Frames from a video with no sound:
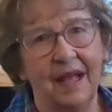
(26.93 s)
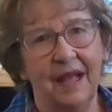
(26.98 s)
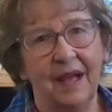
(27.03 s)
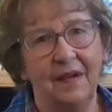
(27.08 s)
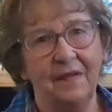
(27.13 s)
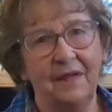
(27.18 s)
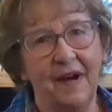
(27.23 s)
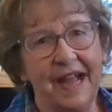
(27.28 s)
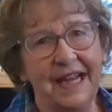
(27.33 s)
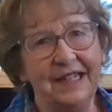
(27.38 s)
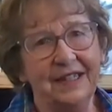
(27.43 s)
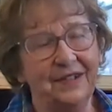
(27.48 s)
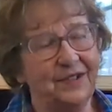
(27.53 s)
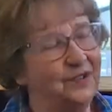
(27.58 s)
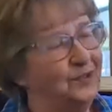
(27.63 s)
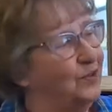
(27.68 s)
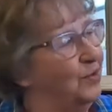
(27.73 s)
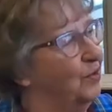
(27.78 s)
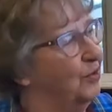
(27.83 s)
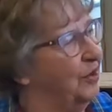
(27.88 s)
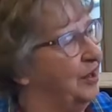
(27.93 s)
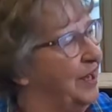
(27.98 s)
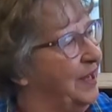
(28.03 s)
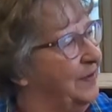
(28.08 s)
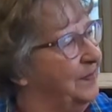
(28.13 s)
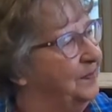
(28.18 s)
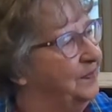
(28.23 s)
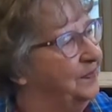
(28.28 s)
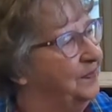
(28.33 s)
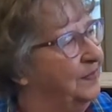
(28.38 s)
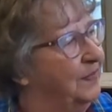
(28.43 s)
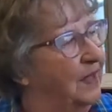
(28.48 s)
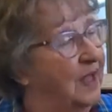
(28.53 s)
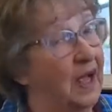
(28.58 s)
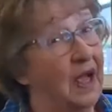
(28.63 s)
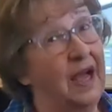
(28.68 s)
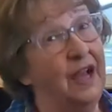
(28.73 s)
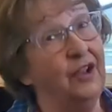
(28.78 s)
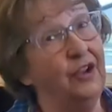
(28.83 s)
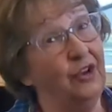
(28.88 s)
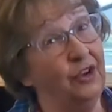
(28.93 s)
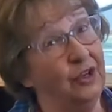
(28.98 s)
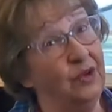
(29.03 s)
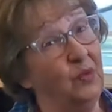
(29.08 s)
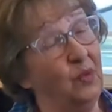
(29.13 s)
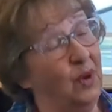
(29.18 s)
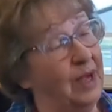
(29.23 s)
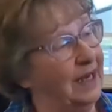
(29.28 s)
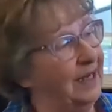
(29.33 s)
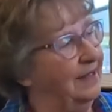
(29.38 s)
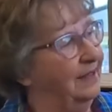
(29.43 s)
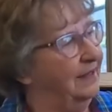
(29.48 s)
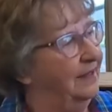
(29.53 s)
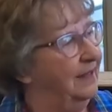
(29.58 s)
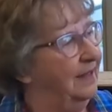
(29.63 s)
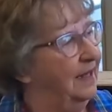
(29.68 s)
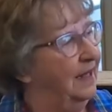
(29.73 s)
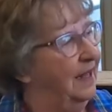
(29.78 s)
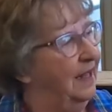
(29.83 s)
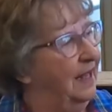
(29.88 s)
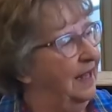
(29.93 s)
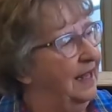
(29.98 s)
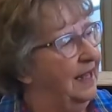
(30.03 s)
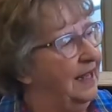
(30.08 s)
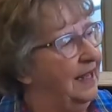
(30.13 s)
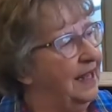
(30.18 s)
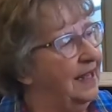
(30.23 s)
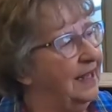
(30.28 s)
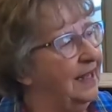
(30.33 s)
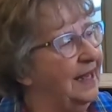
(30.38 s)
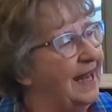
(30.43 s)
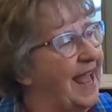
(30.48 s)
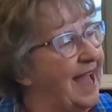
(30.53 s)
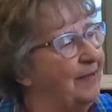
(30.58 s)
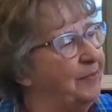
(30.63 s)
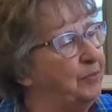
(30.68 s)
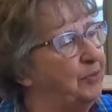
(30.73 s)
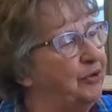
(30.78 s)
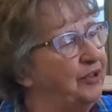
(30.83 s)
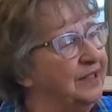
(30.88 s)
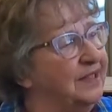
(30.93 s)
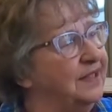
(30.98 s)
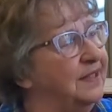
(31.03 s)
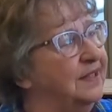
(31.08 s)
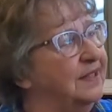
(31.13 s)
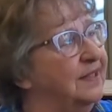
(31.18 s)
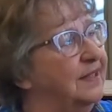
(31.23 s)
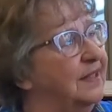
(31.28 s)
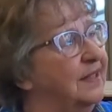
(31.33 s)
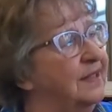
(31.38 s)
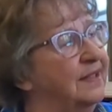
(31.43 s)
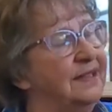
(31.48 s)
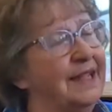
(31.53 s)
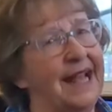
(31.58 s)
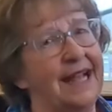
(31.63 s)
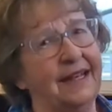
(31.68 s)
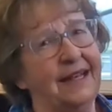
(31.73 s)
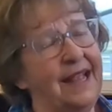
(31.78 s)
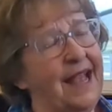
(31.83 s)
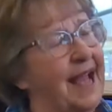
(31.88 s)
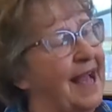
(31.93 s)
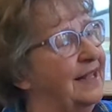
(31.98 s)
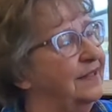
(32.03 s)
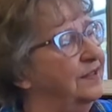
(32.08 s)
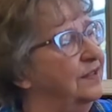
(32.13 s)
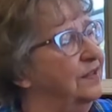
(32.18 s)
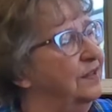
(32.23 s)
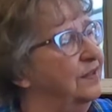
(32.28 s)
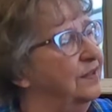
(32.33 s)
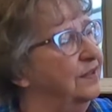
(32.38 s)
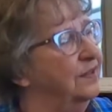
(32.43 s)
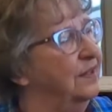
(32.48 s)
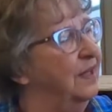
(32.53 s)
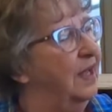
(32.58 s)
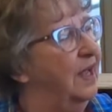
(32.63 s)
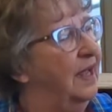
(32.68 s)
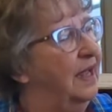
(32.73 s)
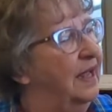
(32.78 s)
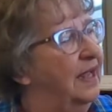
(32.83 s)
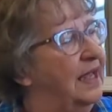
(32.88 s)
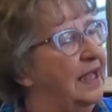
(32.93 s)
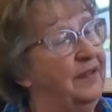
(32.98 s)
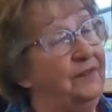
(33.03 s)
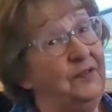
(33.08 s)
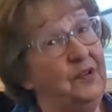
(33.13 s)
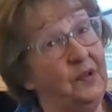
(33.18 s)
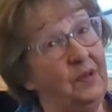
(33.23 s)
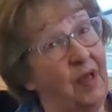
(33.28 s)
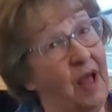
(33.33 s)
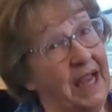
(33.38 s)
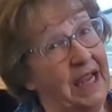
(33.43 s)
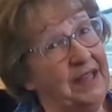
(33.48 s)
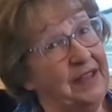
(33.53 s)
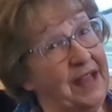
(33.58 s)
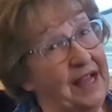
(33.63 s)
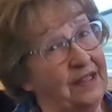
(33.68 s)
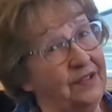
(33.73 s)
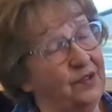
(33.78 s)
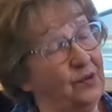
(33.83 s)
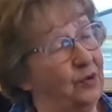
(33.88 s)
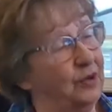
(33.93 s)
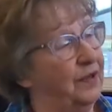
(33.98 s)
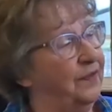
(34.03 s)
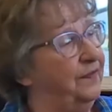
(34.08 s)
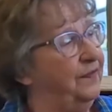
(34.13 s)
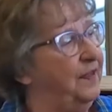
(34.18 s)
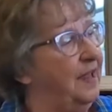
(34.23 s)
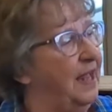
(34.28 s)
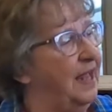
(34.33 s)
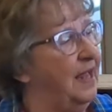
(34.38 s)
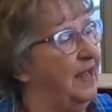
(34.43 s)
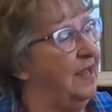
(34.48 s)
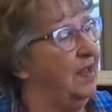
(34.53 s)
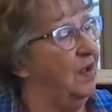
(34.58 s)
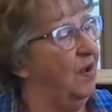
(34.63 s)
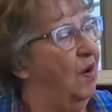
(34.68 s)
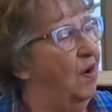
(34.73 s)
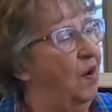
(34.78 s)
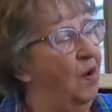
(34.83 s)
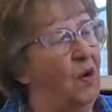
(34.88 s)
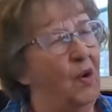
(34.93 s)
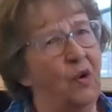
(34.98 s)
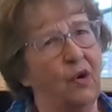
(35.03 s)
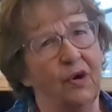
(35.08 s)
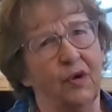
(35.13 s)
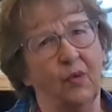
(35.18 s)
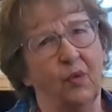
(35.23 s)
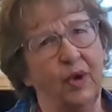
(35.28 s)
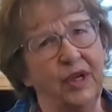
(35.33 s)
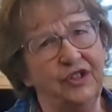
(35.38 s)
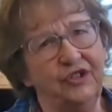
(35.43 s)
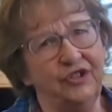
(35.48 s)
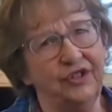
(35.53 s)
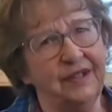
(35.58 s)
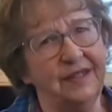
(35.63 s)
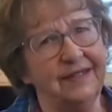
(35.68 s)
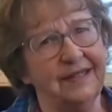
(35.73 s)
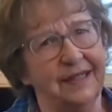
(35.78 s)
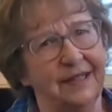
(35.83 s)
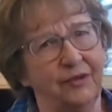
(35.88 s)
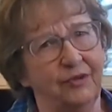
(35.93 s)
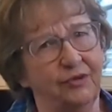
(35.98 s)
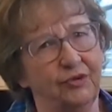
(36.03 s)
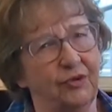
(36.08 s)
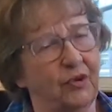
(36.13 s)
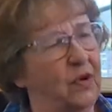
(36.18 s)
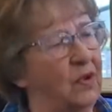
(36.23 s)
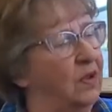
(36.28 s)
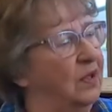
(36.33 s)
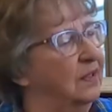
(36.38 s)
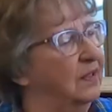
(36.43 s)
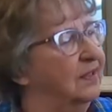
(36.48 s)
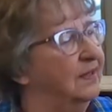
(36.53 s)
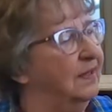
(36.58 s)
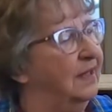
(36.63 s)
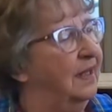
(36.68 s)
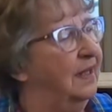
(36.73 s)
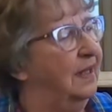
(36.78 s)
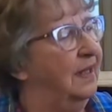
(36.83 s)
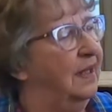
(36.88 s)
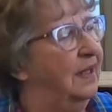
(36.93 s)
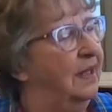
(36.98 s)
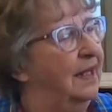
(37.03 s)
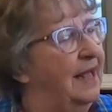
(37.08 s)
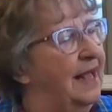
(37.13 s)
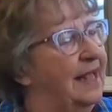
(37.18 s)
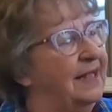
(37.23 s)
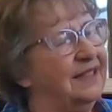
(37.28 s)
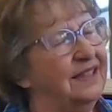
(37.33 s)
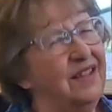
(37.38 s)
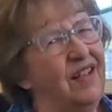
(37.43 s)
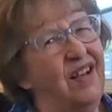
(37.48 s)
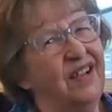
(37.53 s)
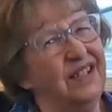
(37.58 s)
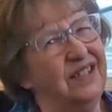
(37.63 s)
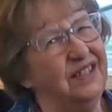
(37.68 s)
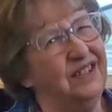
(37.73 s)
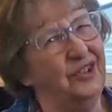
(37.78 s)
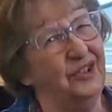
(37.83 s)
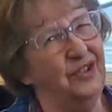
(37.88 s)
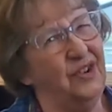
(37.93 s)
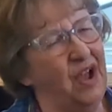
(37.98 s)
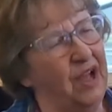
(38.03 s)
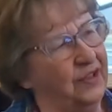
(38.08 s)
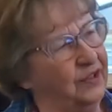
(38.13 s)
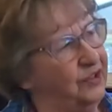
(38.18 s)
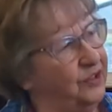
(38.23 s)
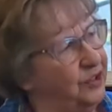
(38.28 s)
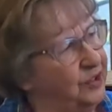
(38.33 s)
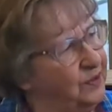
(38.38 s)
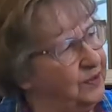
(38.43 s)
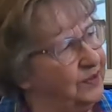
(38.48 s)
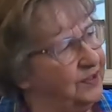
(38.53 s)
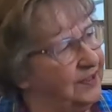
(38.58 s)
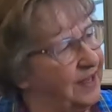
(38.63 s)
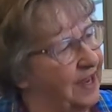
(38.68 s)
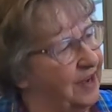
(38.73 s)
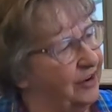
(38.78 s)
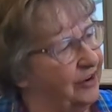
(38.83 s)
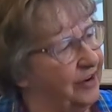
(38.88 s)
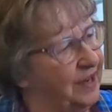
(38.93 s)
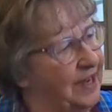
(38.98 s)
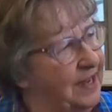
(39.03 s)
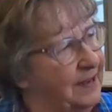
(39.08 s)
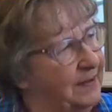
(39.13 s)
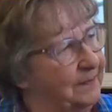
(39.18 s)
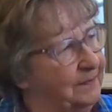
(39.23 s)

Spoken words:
Find a story, a good one. It can have princesses and castles, if you like that sort of thing, or witches and trolls, as long as they're not too scary.